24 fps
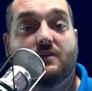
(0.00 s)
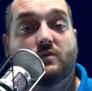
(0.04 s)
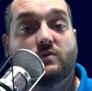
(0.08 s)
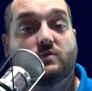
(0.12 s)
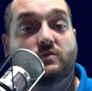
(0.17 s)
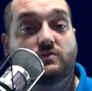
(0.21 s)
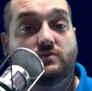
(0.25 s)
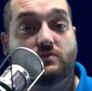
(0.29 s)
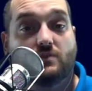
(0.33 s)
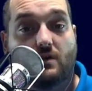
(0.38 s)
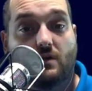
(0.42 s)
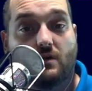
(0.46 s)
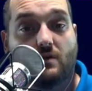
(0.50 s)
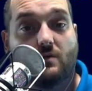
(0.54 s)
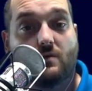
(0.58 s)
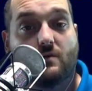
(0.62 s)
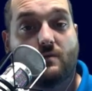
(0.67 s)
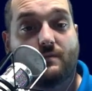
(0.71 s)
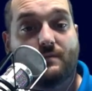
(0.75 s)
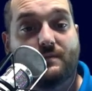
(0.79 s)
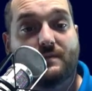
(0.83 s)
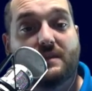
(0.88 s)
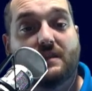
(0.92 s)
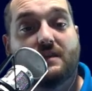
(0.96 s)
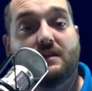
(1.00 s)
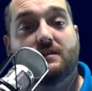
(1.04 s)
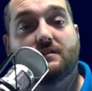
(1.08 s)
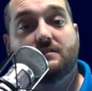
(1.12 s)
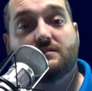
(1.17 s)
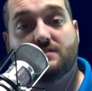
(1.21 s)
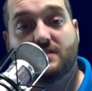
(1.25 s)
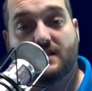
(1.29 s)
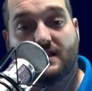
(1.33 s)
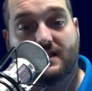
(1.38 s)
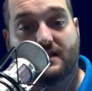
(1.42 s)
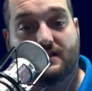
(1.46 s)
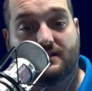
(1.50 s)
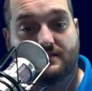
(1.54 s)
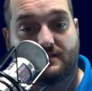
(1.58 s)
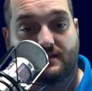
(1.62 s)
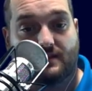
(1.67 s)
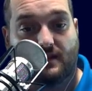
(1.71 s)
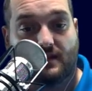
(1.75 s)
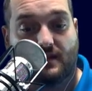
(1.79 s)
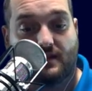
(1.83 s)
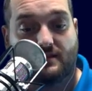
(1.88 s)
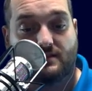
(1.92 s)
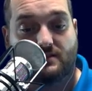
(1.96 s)
So check out
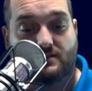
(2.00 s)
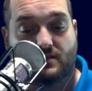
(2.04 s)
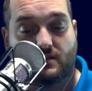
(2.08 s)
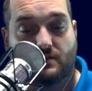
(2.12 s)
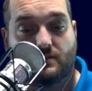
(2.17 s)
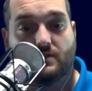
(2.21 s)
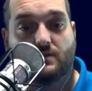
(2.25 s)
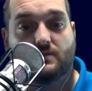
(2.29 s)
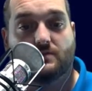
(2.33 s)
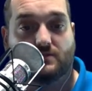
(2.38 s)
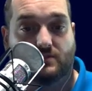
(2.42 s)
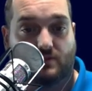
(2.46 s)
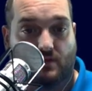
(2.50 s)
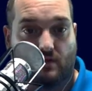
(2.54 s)
the show notes,